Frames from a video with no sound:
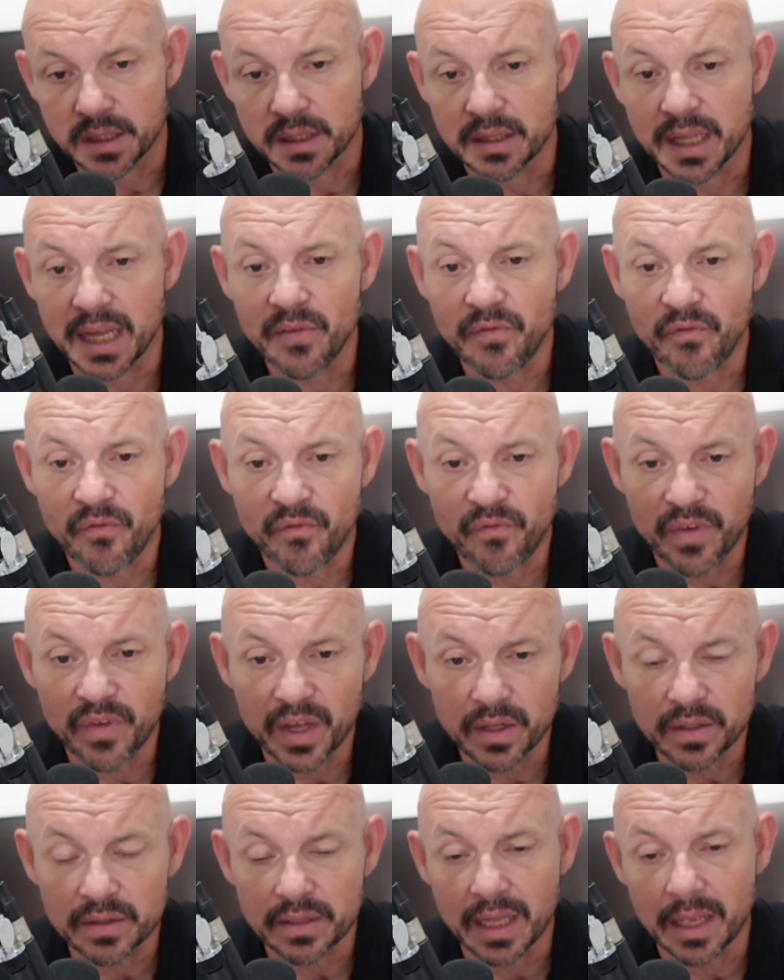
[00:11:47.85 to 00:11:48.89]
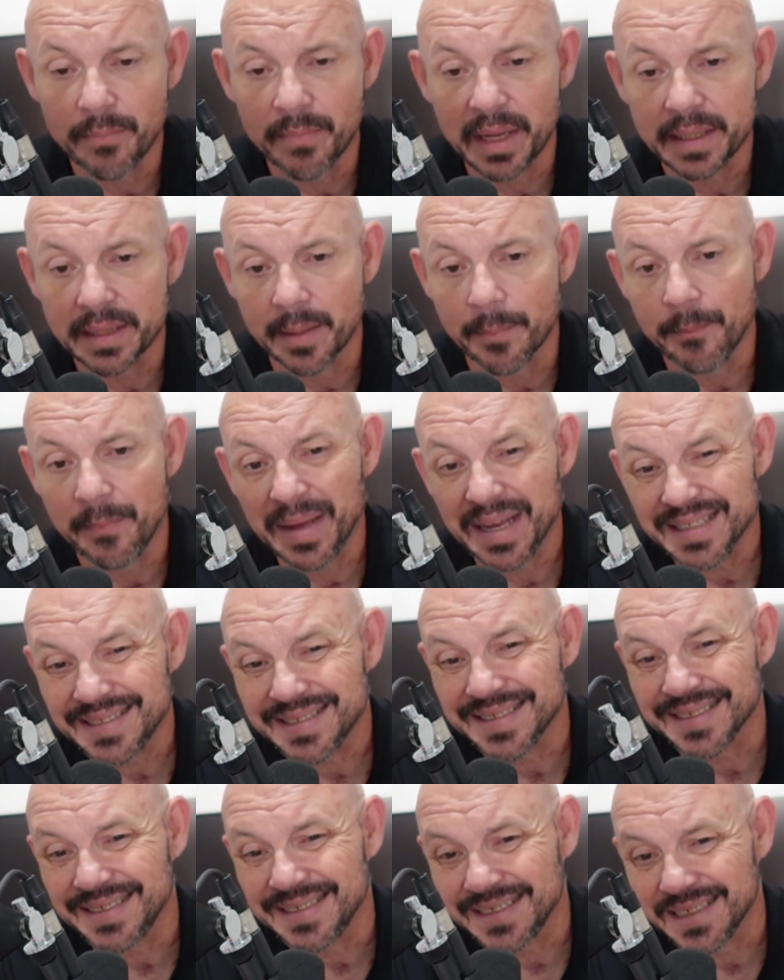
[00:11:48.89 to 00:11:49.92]
They felt they made the best
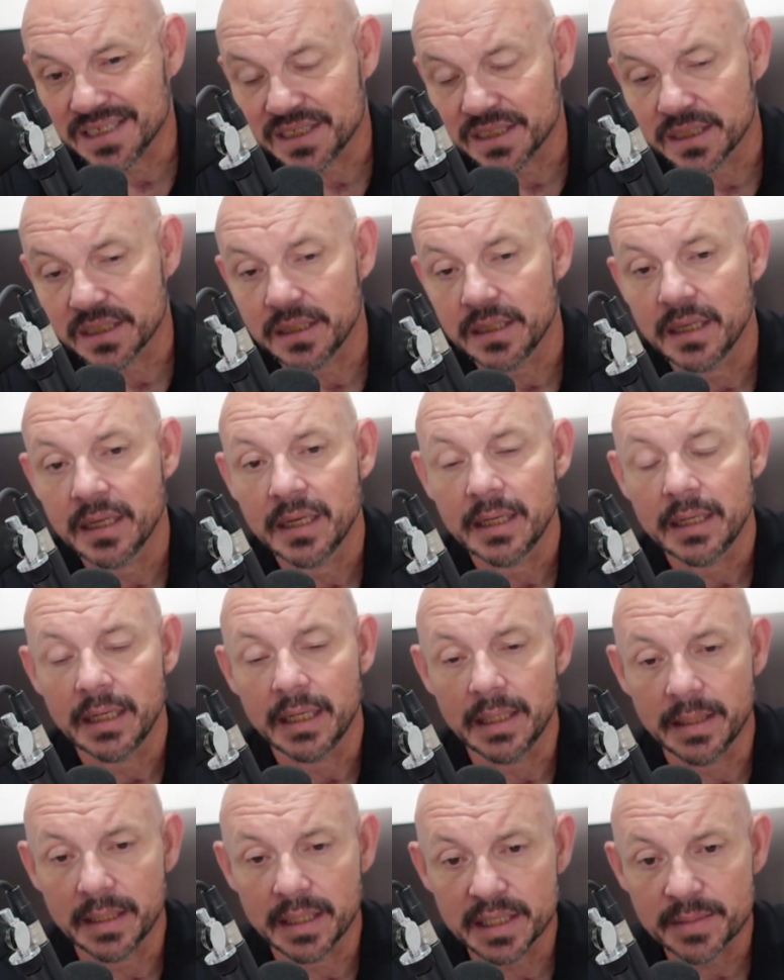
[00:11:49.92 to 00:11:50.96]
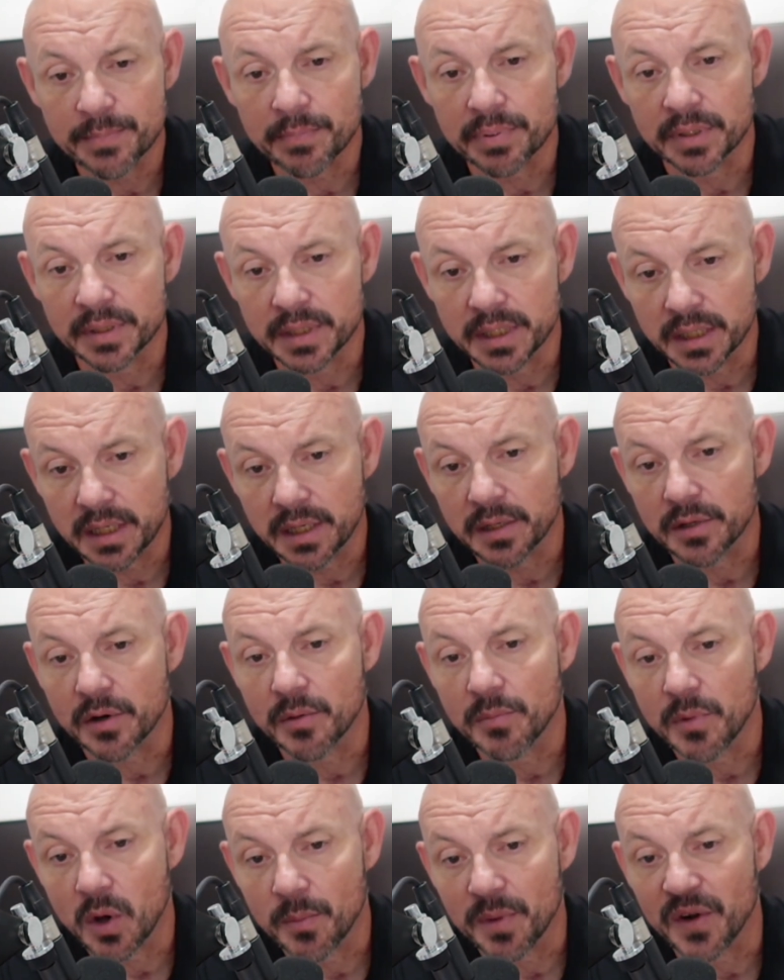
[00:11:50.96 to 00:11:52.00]
decision in this particular
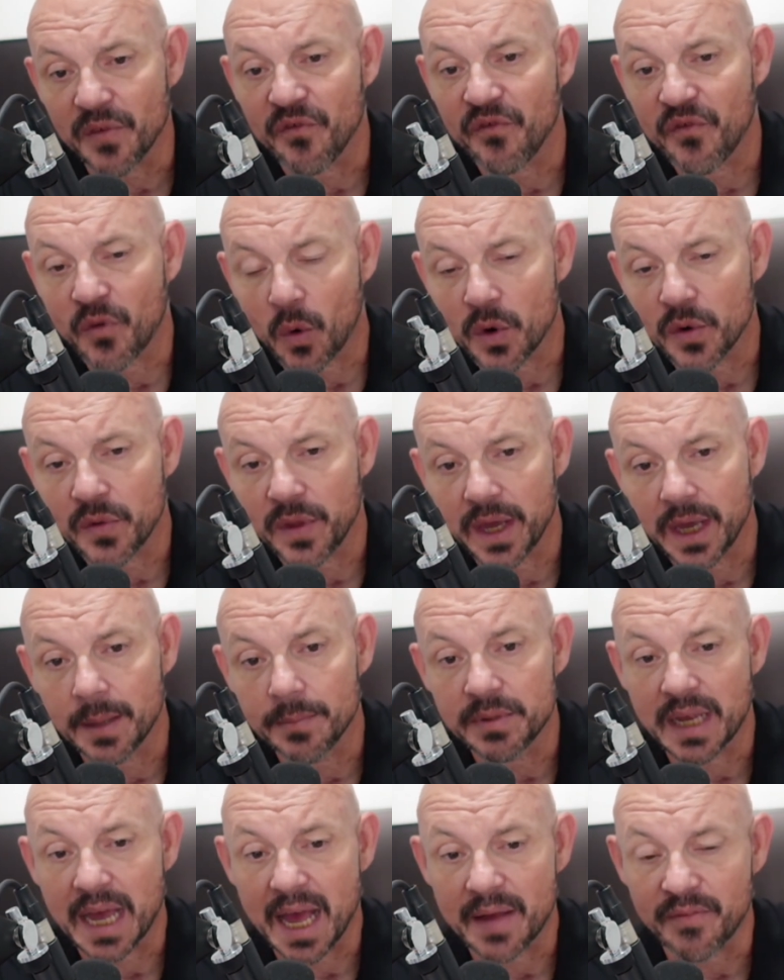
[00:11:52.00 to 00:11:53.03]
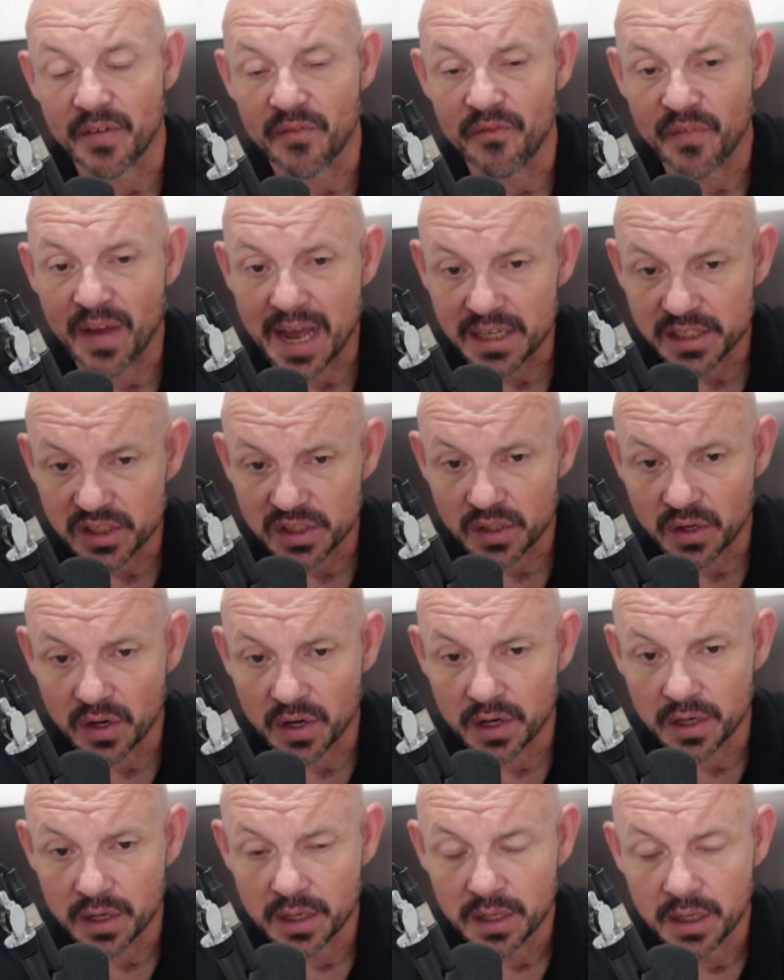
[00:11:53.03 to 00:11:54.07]
moment for them to have a fast
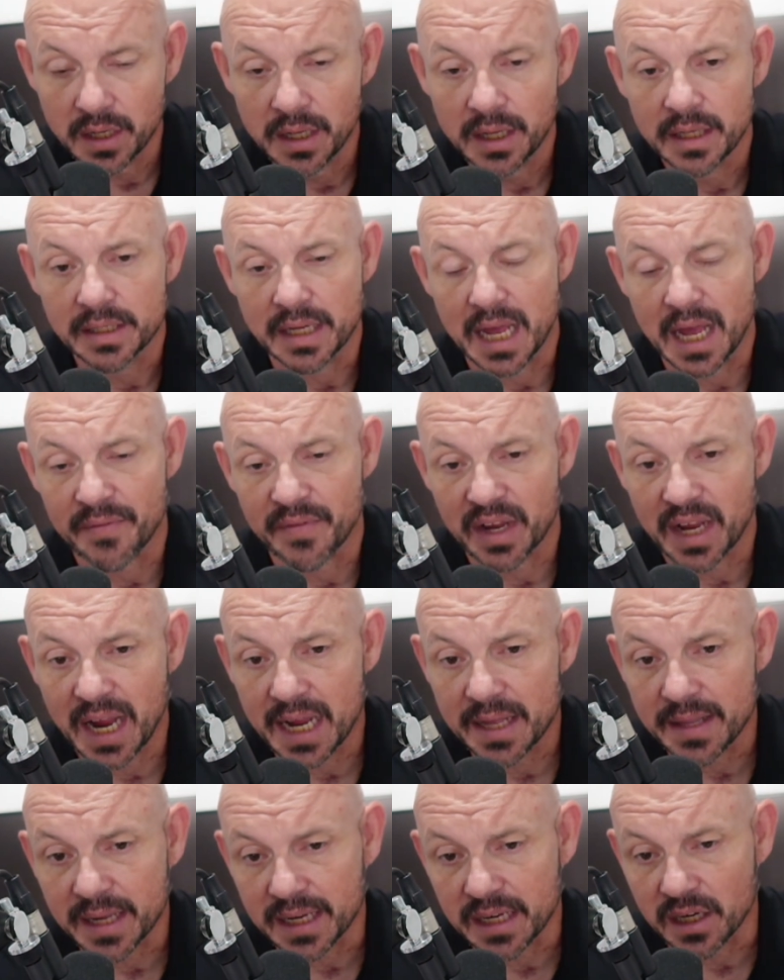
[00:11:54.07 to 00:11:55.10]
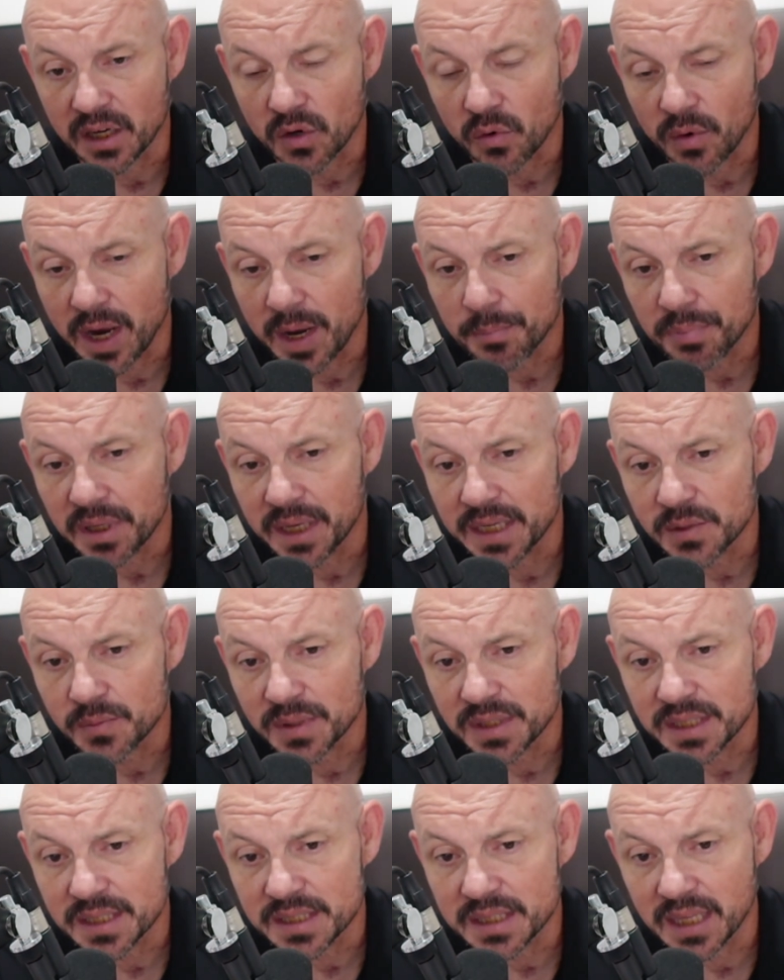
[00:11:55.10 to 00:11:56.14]
start, to have a guy that can create plays
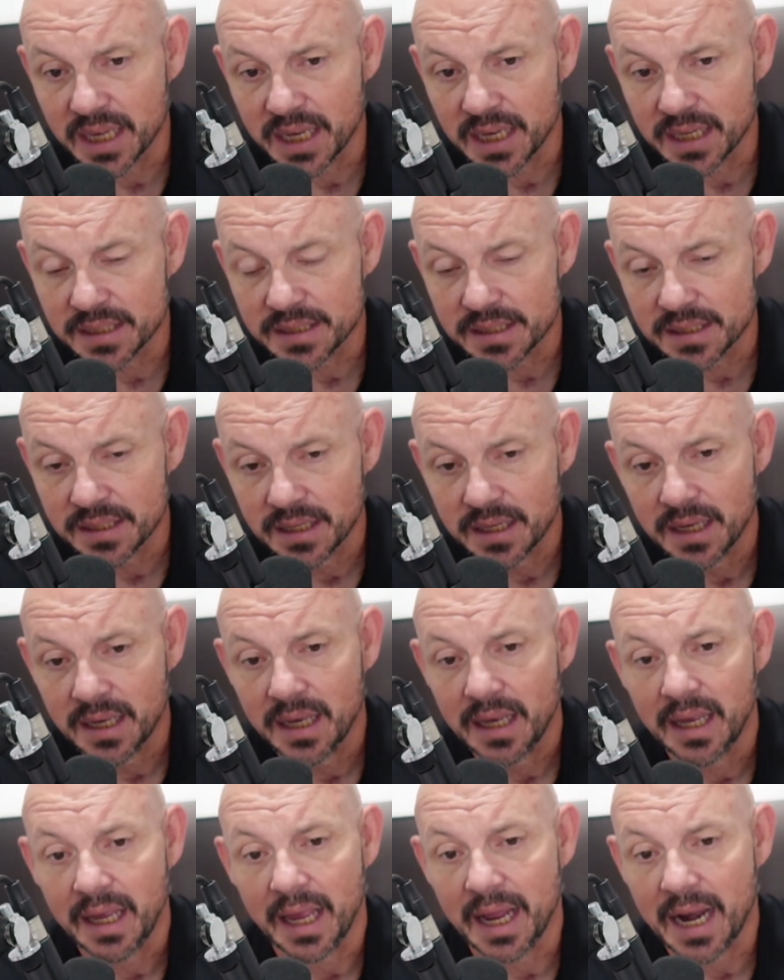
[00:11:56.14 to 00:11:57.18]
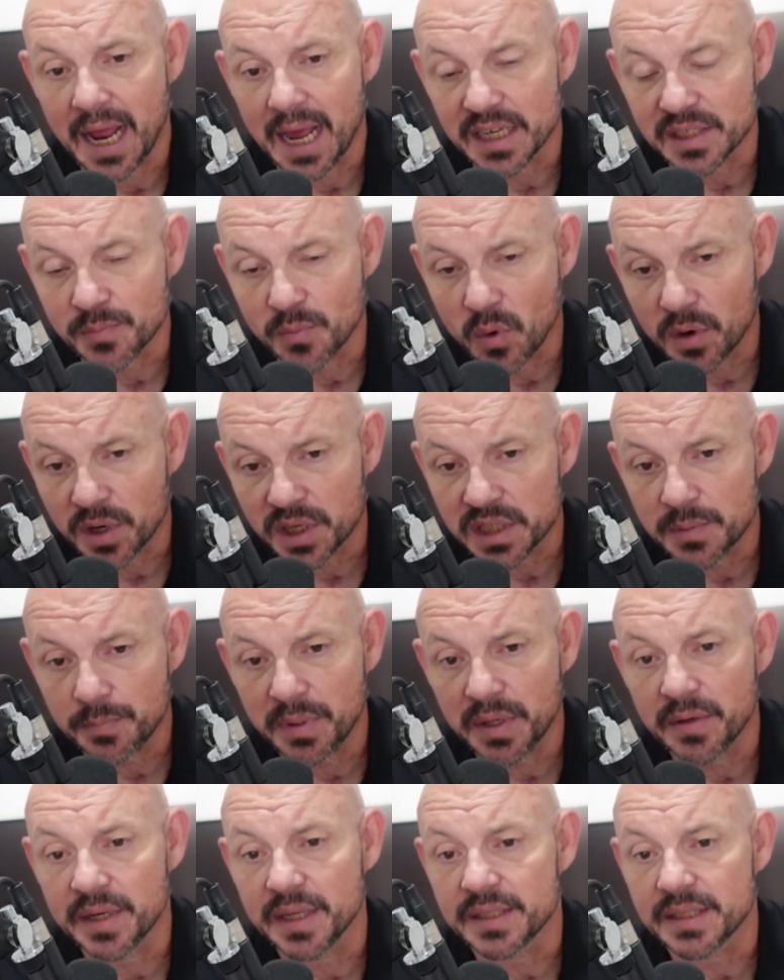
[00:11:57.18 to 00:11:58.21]
with his legs and has more
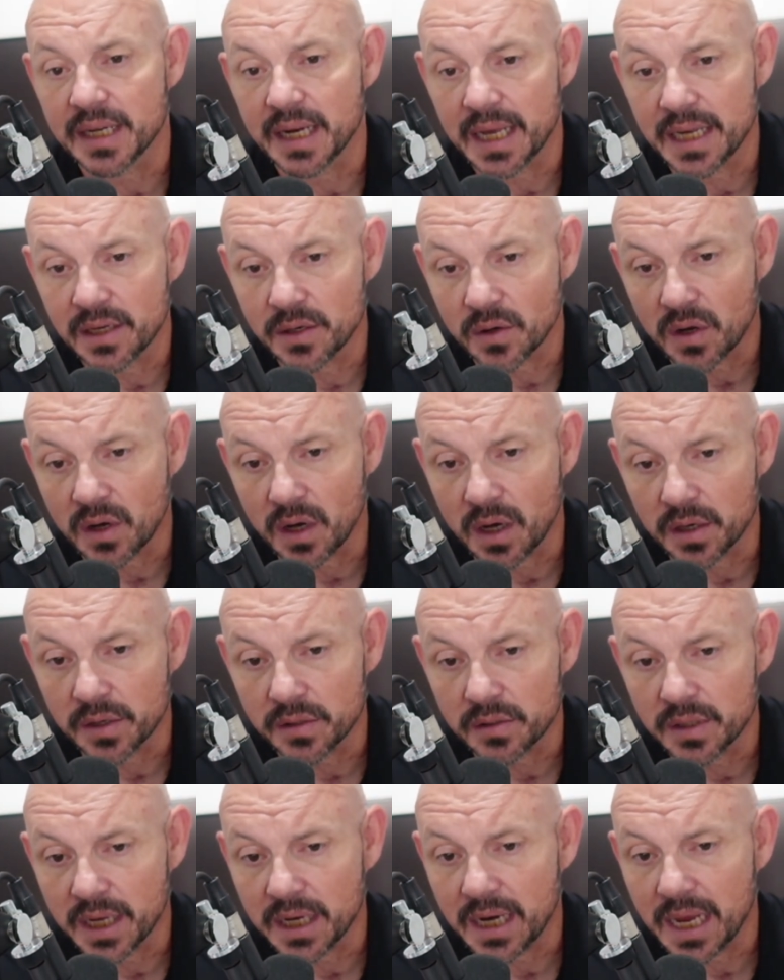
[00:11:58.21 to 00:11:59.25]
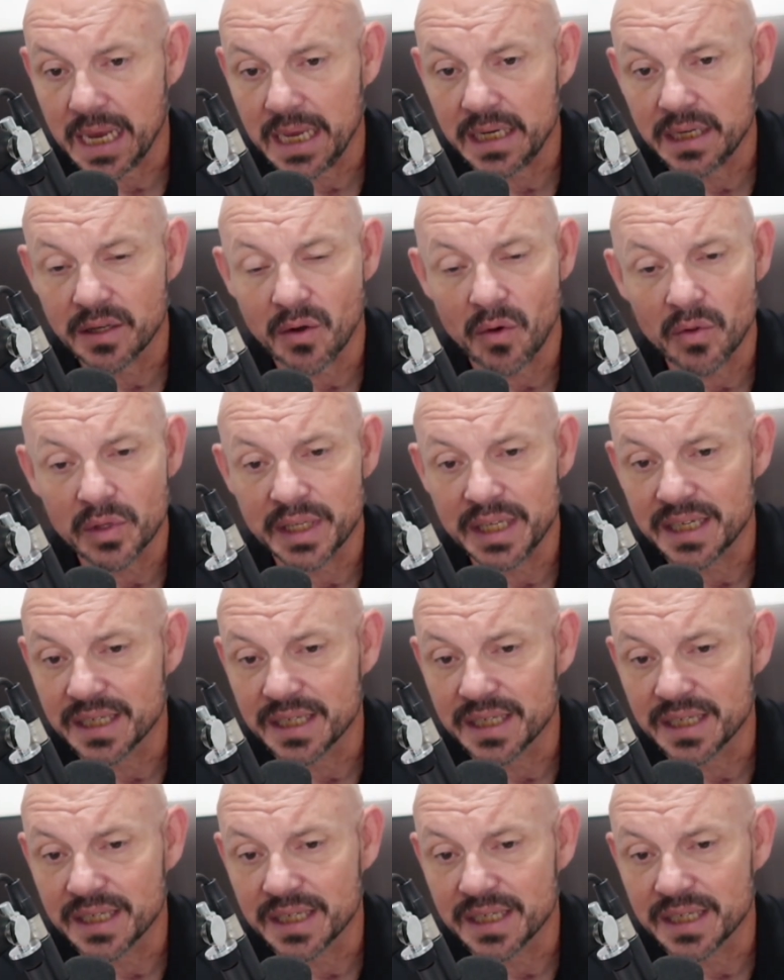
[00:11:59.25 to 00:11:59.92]
experience than Aiden O'Connell. And Aiden only in